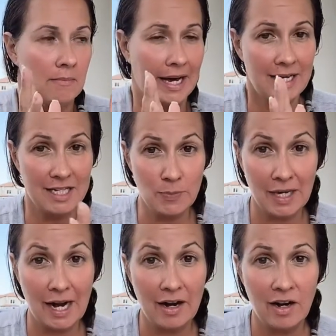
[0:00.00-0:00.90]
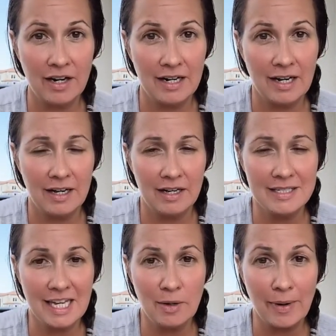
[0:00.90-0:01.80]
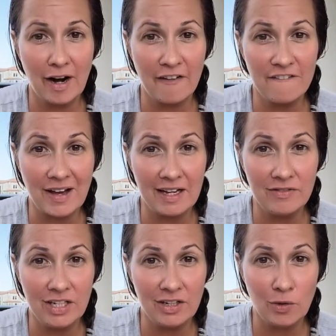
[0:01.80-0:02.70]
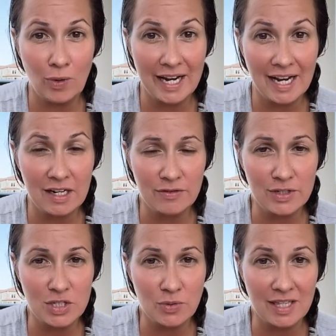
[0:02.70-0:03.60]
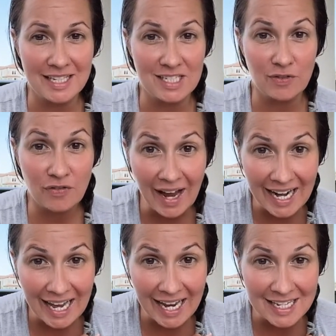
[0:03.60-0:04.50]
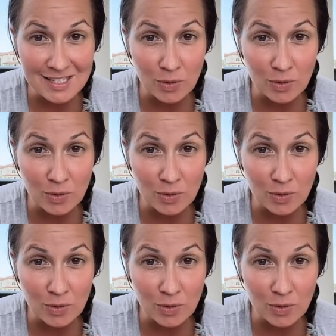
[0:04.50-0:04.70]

my husband and I are going to celebrate our five year wedding anniversary this Friday.